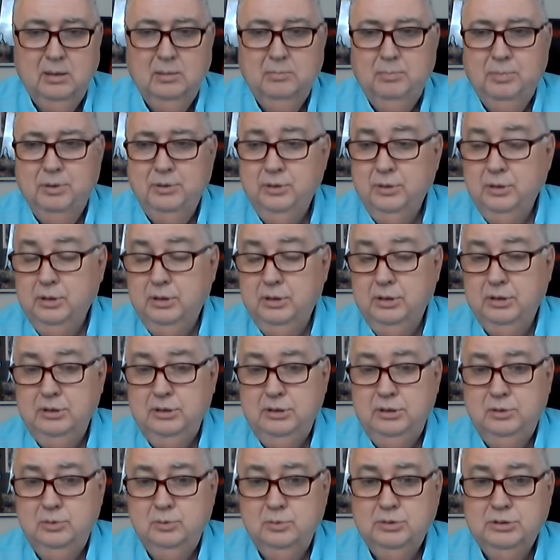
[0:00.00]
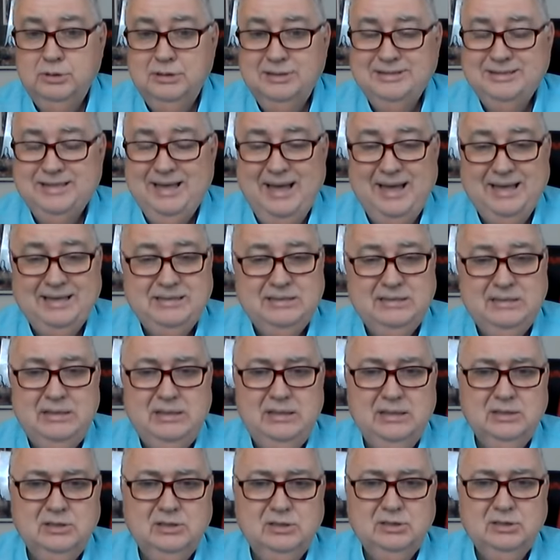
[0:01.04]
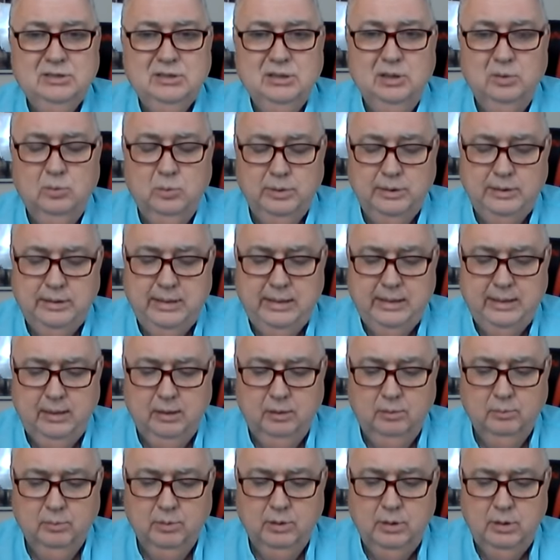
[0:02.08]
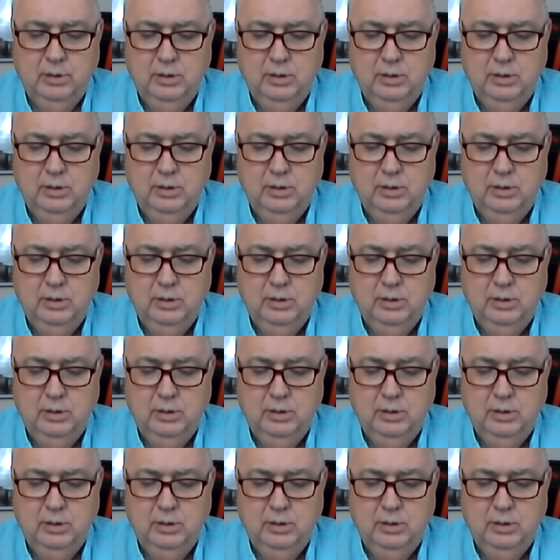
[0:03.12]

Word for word: But the good news is I see it slowing down.